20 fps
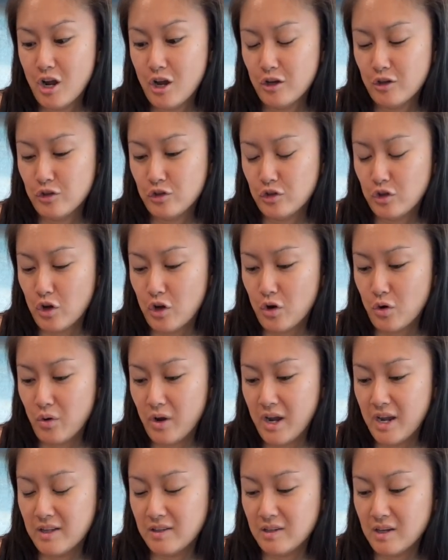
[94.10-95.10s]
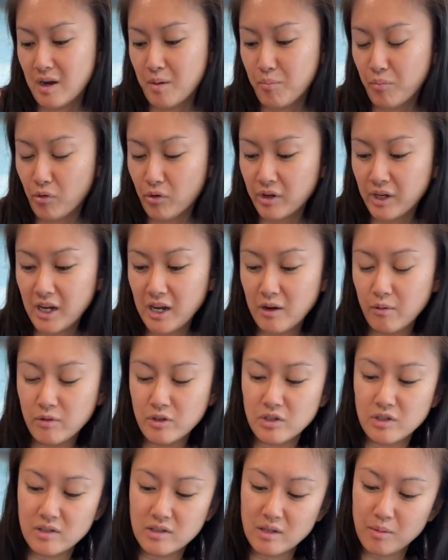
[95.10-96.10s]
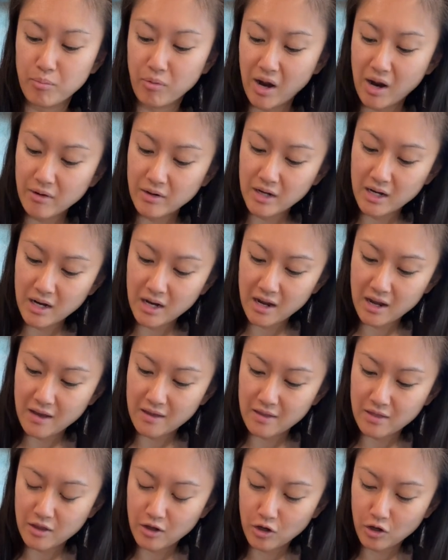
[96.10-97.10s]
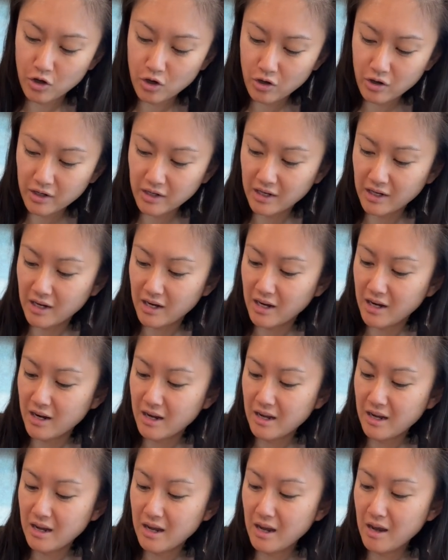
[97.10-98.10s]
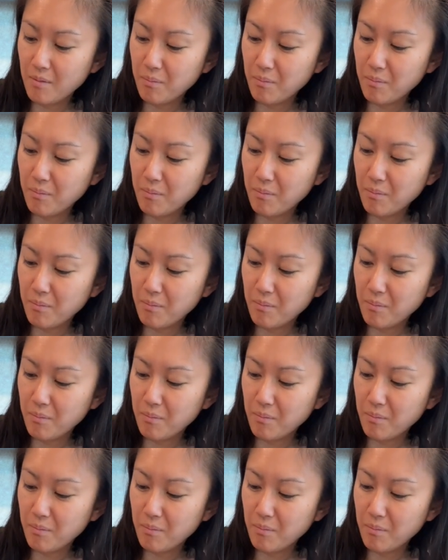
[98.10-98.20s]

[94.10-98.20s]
So it's a brookie, which is the brownie and the cookie,